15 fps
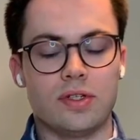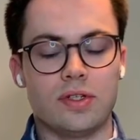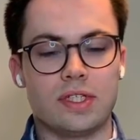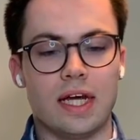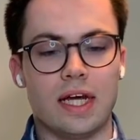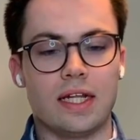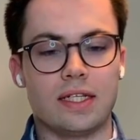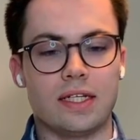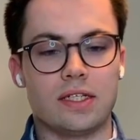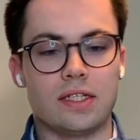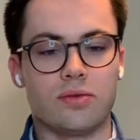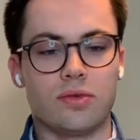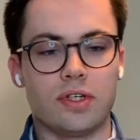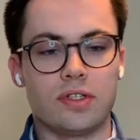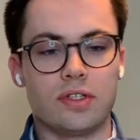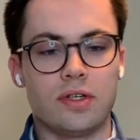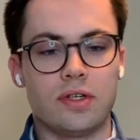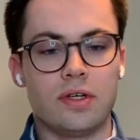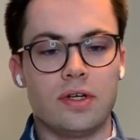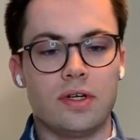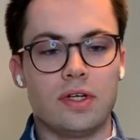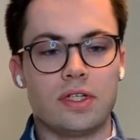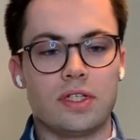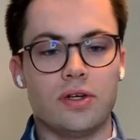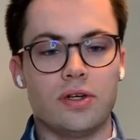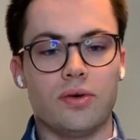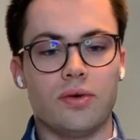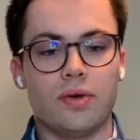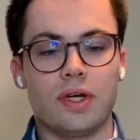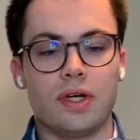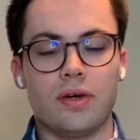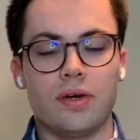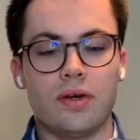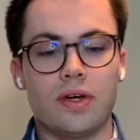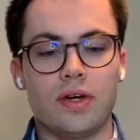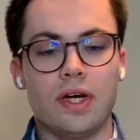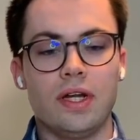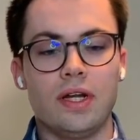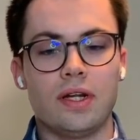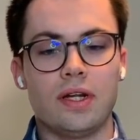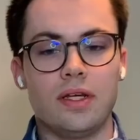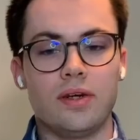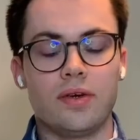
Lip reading: sell it and store it. So you can